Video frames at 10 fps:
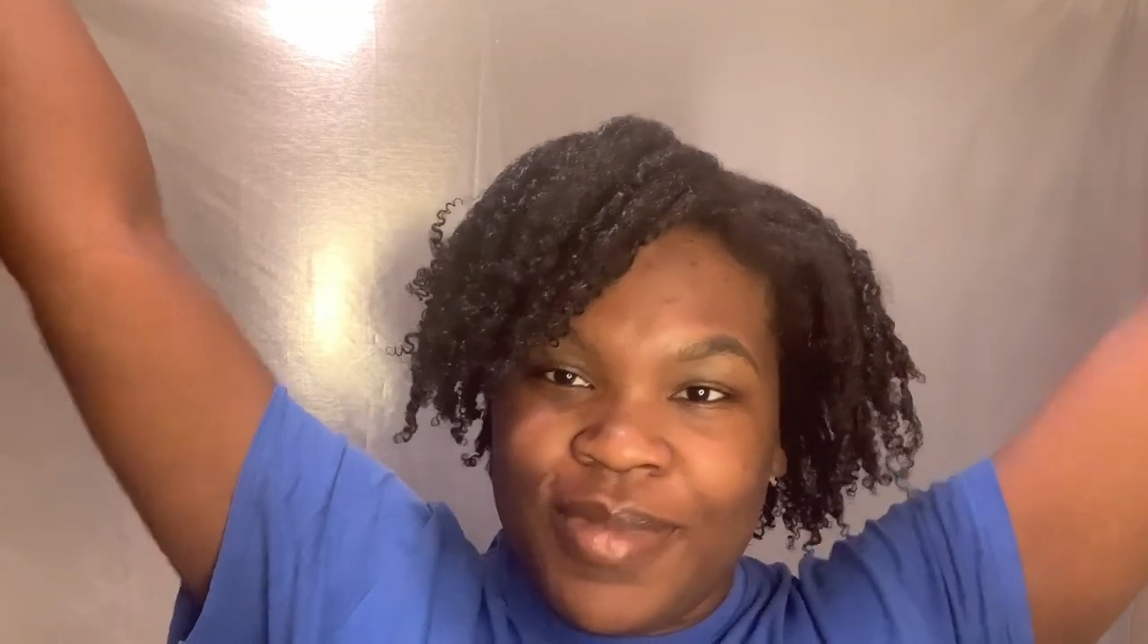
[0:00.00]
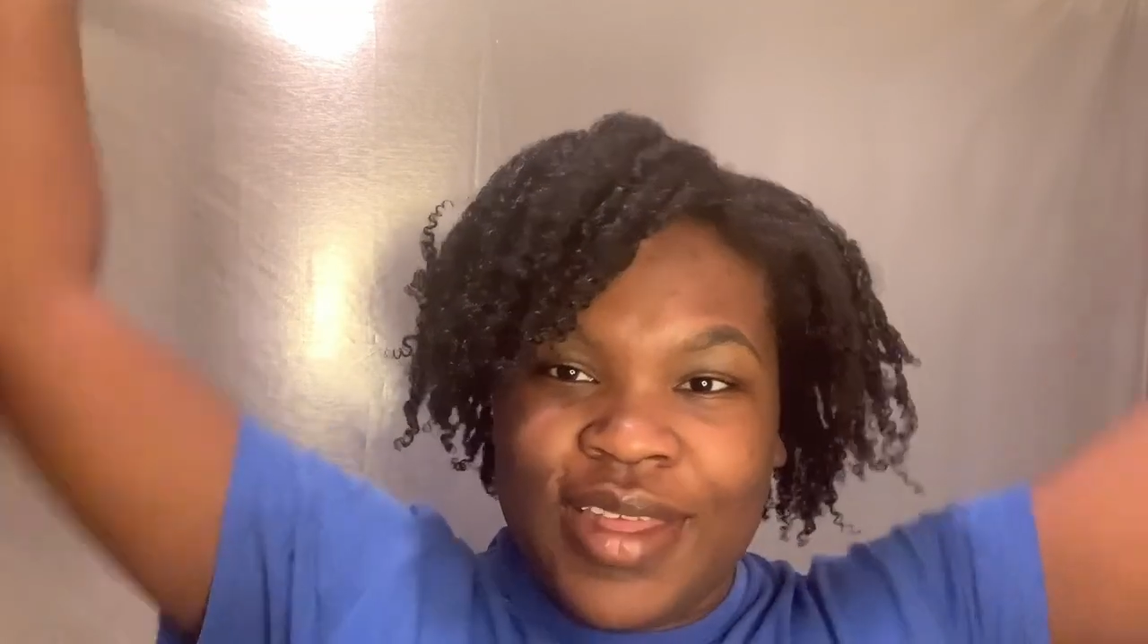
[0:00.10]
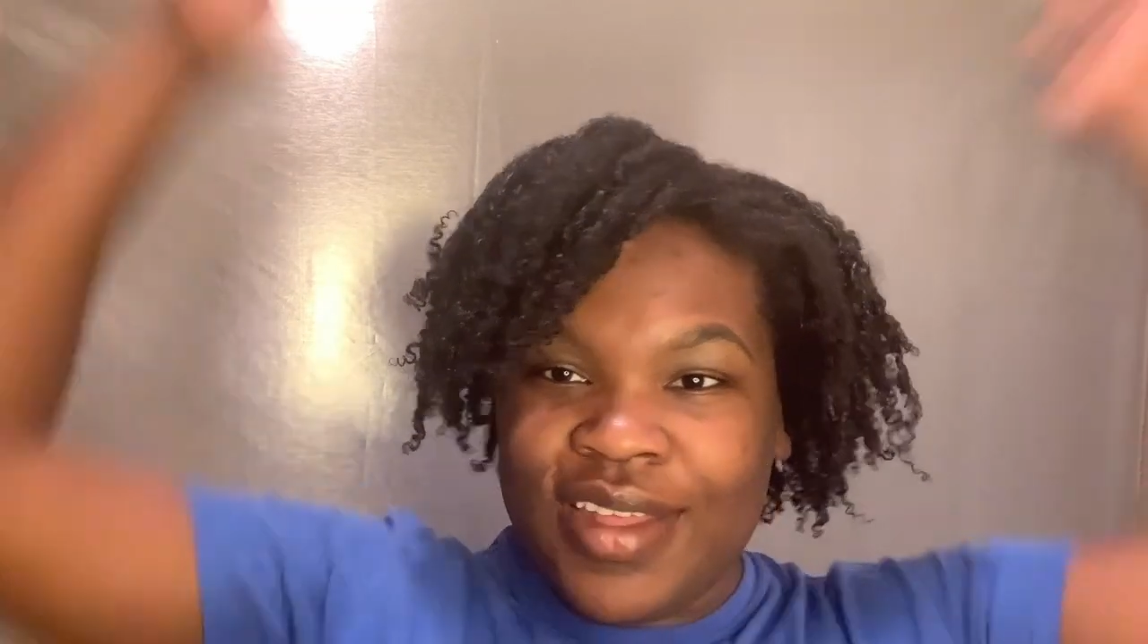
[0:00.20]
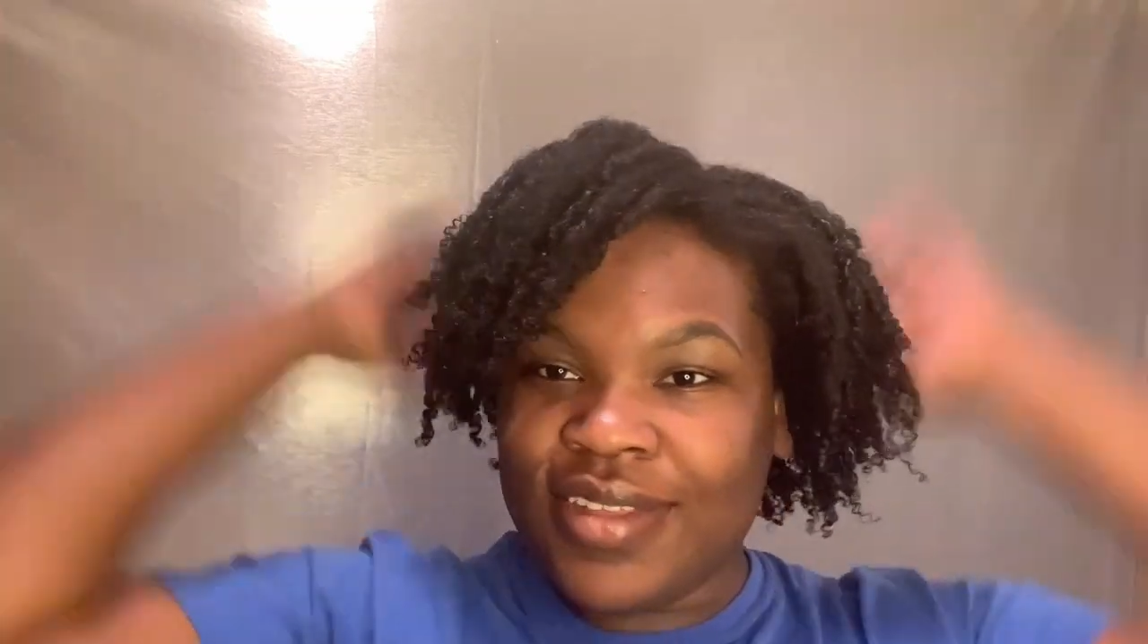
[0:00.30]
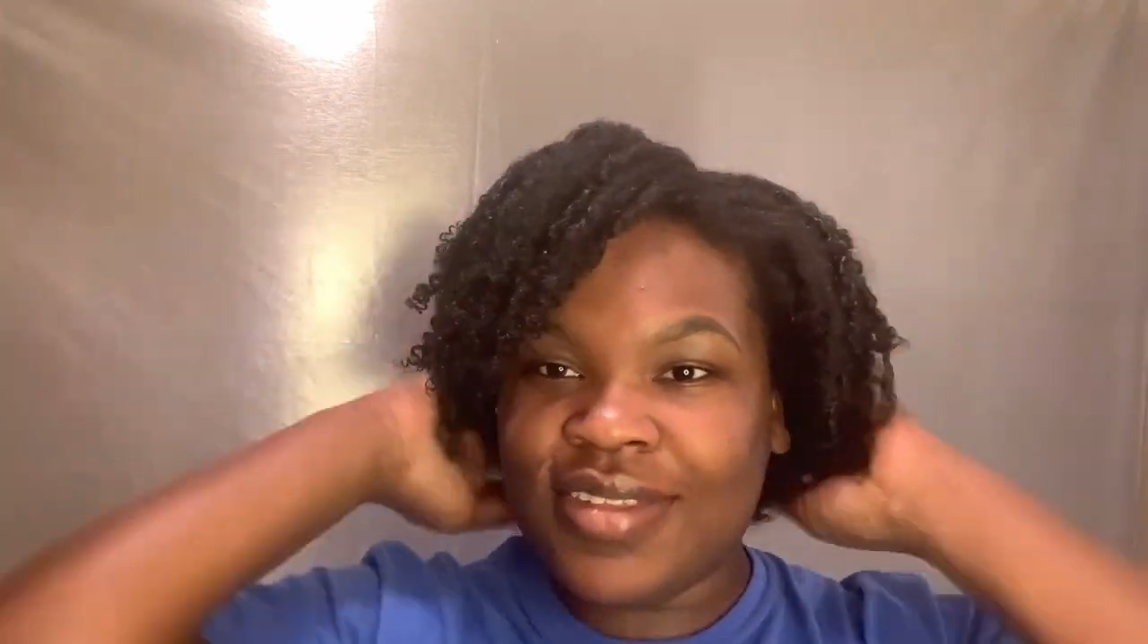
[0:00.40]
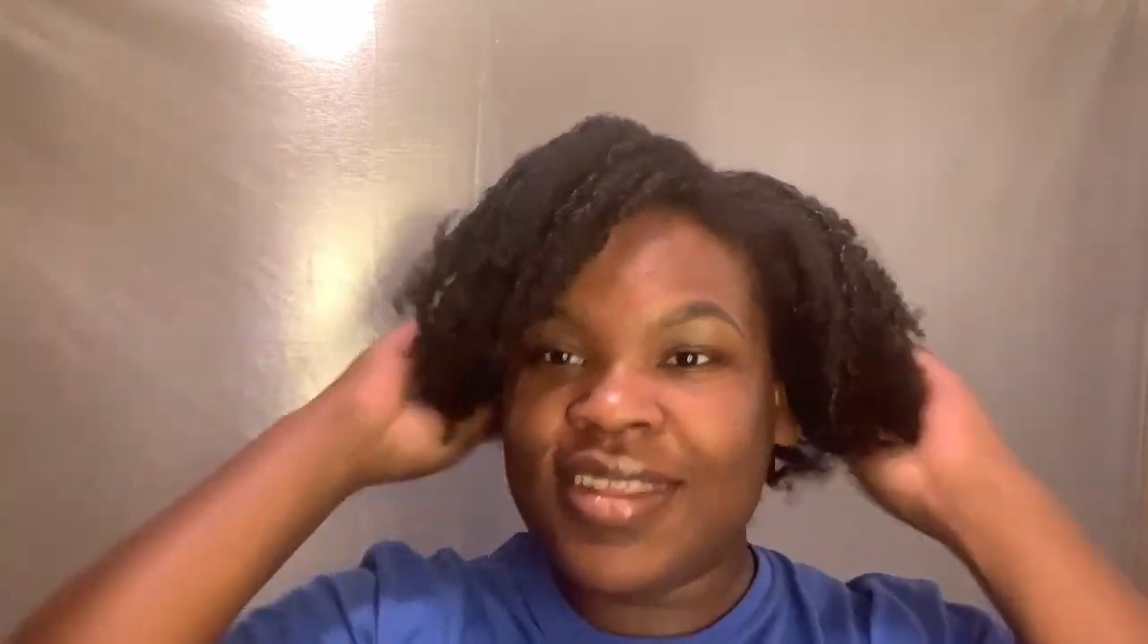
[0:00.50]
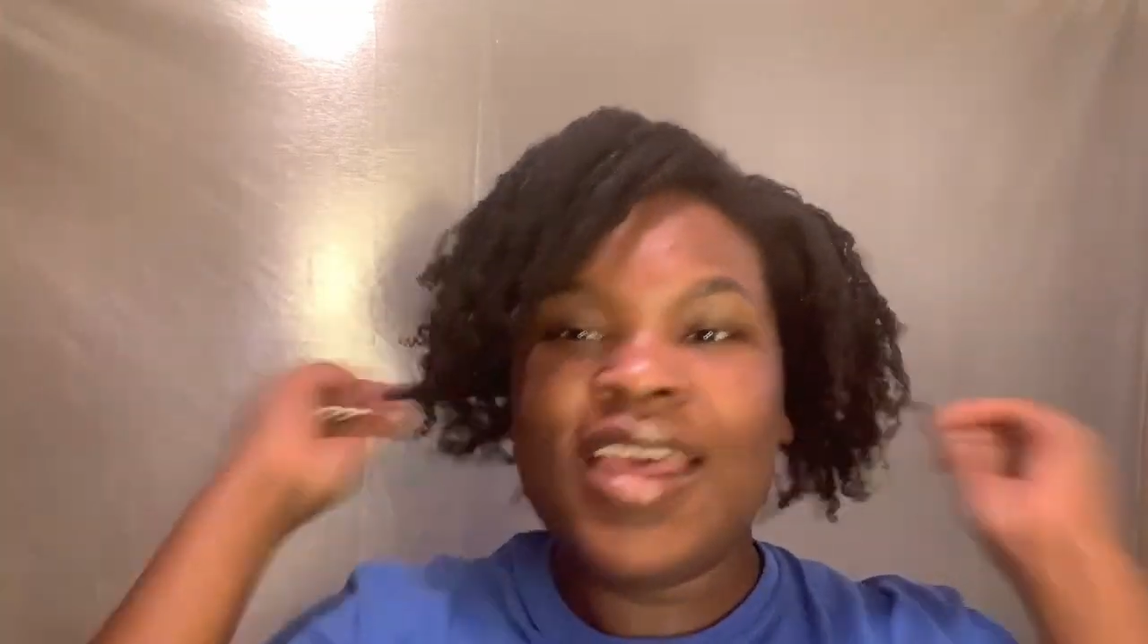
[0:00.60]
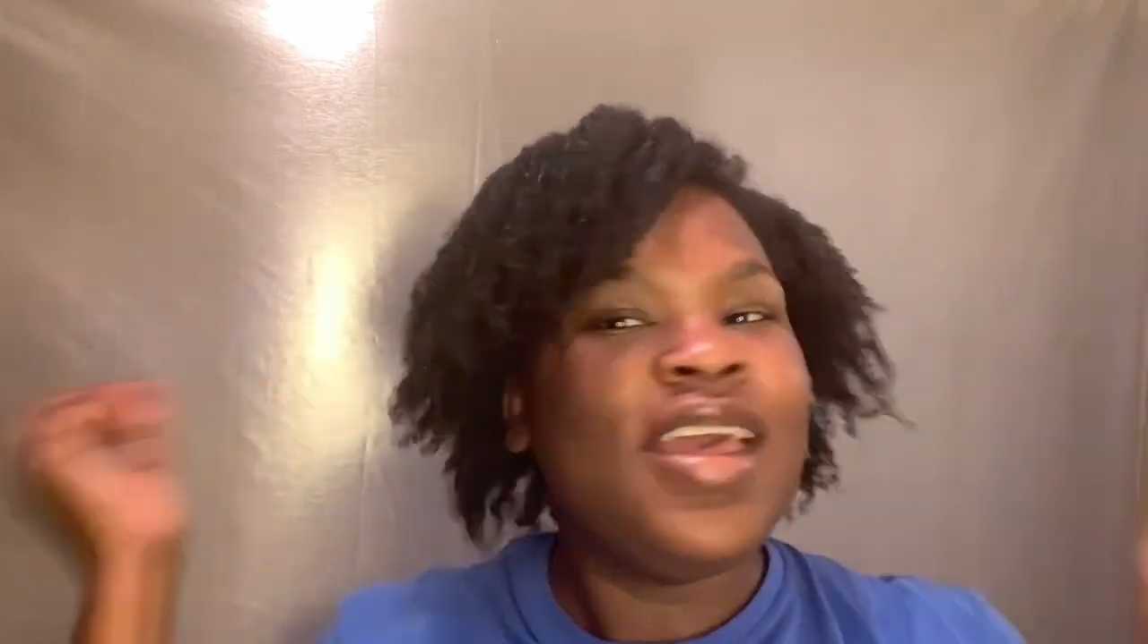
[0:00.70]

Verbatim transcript: because